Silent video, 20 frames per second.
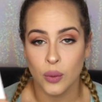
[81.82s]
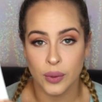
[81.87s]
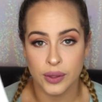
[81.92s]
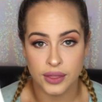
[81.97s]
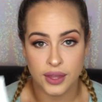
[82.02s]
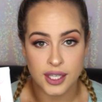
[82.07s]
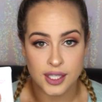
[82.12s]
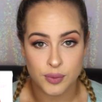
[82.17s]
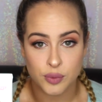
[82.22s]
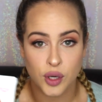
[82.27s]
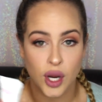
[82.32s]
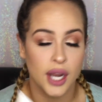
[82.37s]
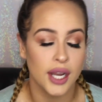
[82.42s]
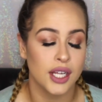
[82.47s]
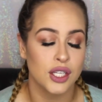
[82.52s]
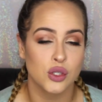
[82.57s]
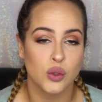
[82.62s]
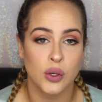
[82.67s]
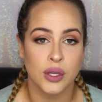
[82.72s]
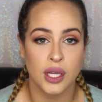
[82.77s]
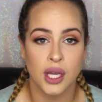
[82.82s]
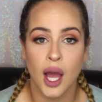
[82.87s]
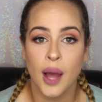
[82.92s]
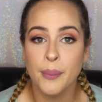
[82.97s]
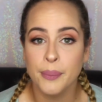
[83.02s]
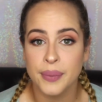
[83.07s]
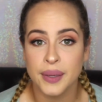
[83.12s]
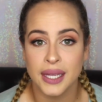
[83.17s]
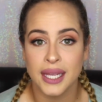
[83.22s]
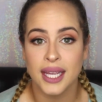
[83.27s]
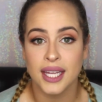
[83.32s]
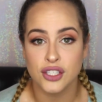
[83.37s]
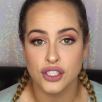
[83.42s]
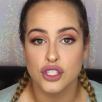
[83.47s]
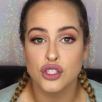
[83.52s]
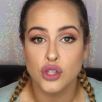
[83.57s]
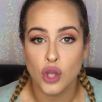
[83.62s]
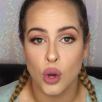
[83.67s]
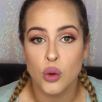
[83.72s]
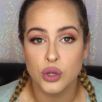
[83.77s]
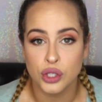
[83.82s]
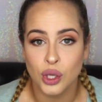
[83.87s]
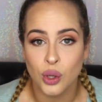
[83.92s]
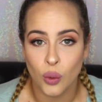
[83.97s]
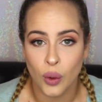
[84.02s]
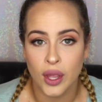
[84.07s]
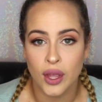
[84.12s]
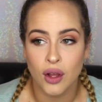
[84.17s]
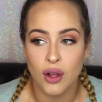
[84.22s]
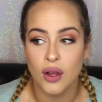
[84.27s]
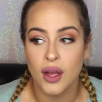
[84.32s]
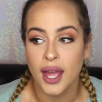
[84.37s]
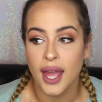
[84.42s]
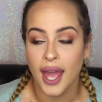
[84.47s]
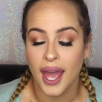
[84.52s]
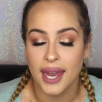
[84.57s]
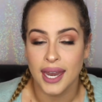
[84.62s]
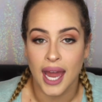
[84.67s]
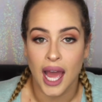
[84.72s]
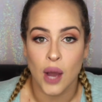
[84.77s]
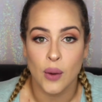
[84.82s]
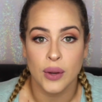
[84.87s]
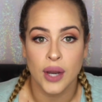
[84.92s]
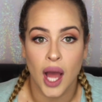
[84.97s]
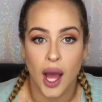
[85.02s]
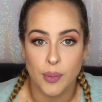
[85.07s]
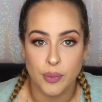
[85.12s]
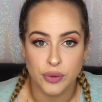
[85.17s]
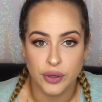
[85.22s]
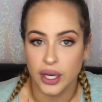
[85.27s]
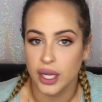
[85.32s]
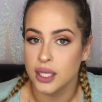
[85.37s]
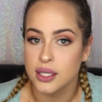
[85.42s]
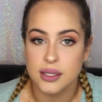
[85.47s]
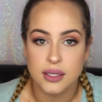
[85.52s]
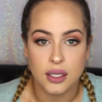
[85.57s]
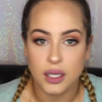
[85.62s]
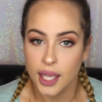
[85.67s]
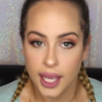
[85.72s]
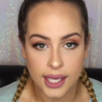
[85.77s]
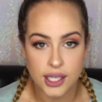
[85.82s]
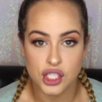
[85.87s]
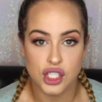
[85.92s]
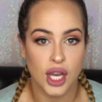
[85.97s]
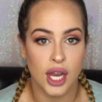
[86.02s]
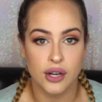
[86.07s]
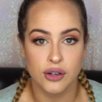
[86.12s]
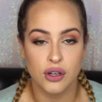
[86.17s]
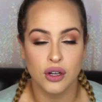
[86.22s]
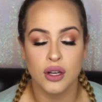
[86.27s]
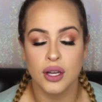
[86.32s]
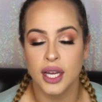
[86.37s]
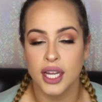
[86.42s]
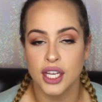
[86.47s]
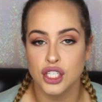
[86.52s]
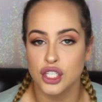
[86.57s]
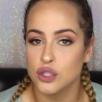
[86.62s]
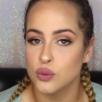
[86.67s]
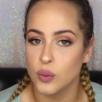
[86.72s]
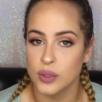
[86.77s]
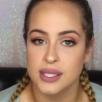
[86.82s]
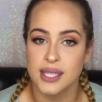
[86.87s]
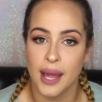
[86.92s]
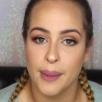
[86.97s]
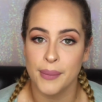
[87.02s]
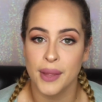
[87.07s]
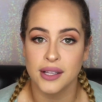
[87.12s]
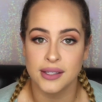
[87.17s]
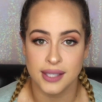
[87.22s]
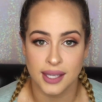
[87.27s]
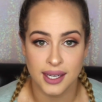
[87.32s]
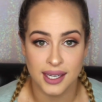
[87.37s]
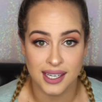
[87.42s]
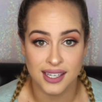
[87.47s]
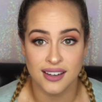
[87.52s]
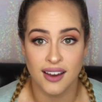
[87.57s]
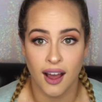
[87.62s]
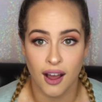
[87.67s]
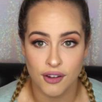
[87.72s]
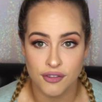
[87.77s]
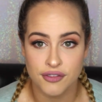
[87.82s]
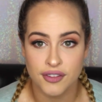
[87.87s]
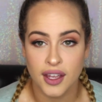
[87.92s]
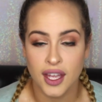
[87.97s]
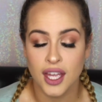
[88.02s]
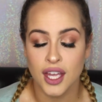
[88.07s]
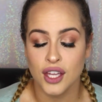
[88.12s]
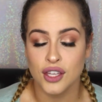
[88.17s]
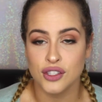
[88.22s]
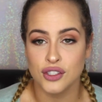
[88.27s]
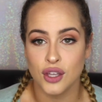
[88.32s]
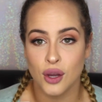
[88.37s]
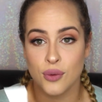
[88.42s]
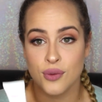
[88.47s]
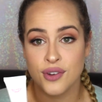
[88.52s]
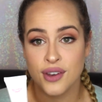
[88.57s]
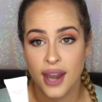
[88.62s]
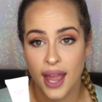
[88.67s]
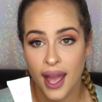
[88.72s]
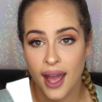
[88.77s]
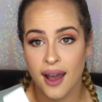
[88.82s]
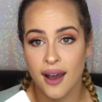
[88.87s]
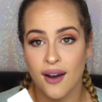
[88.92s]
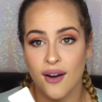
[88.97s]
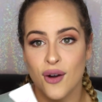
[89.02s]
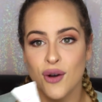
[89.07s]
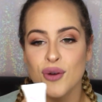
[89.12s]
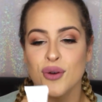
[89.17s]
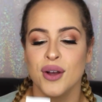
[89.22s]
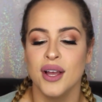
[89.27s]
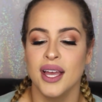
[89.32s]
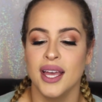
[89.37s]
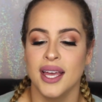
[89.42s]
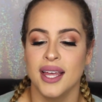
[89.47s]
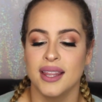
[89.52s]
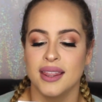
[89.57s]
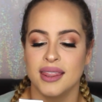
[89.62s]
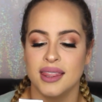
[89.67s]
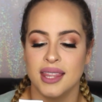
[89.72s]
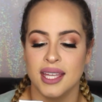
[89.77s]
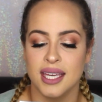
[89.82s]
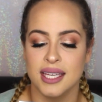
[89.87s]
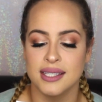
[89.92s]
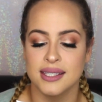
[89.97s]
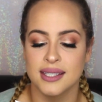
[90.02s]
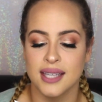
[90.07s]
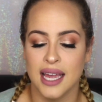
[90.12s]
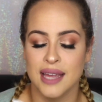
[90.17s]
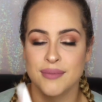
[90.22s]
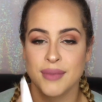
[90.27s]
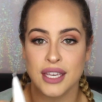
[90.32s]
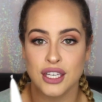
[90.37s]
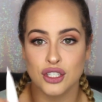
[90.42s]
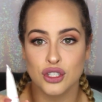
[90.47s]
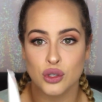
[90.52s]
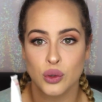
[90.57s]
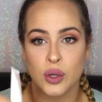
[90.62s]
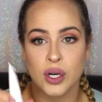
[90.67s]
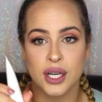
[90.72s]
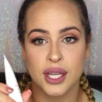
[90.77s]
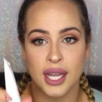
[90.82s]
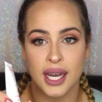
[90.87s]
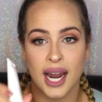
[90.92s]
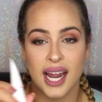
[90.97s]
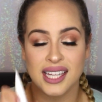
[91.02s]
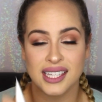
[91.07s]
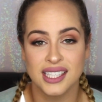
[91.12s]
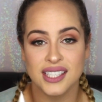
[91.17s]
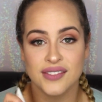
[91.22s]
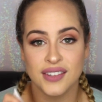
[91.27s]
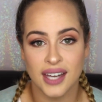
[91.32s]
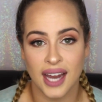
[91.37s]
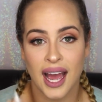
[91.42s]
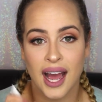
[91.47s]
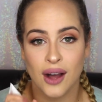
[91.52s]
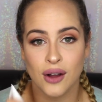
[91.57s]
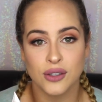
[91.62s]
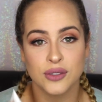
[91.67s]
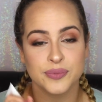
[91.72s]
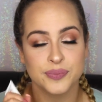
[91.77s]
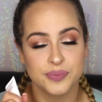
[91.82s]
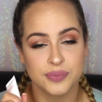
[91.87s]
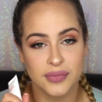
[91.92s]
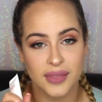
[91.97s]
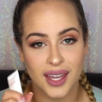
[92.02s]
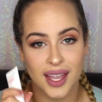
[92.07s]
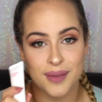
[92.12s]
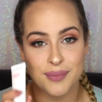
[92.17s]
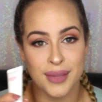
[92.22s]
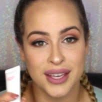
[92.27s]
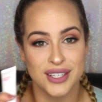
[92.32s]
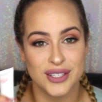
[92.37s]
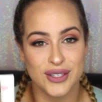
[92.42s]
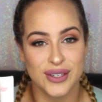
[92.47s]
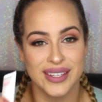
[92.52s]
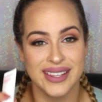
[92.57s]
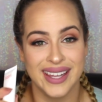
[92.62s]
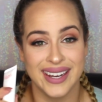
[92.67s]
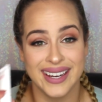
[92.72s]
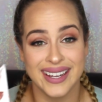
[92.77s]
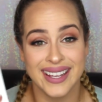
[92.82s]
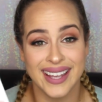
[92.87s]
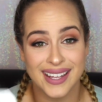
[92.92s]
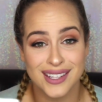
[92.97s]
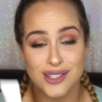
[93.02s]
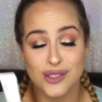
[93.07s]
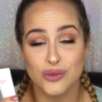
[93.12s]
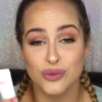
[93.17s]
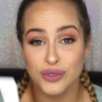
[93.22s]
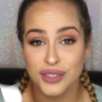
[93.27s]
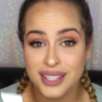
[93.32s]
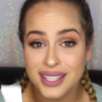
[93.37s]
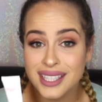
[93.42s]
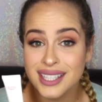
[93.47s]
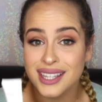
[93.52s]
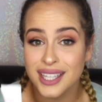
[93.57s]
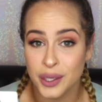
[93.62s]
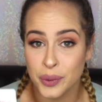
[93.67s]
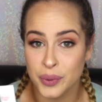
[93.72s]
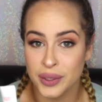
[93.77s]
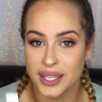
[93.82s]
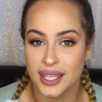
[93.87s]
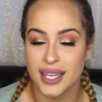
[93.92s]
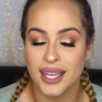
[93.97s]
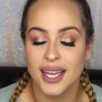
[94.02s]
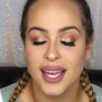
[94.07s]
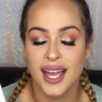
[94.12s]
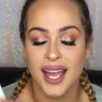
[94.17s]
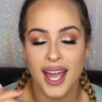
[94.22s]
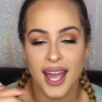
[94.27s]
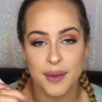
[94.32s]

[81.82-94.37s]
with this product or the company, it's just coconut oil and how it operates in general. It just was not melted enough. So now this, I make sure that I leave it out and make sure that it gets really liquidy